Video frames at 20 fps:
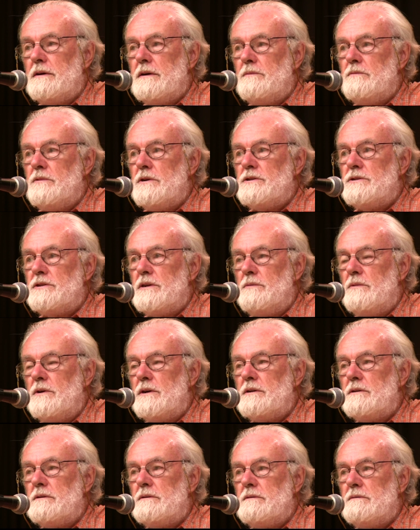in which they
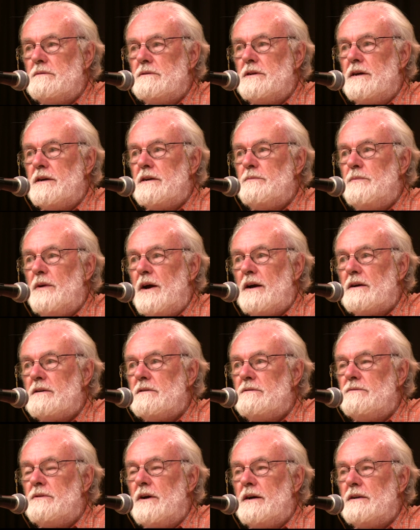want to take
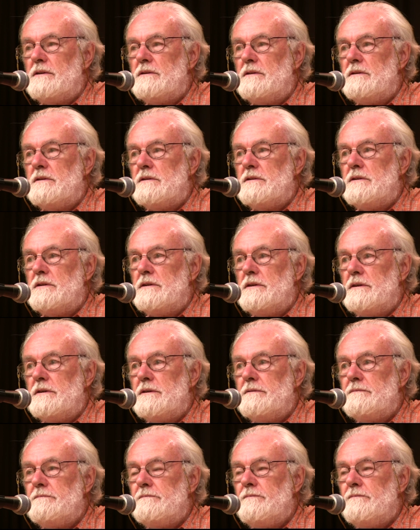back the right to the city.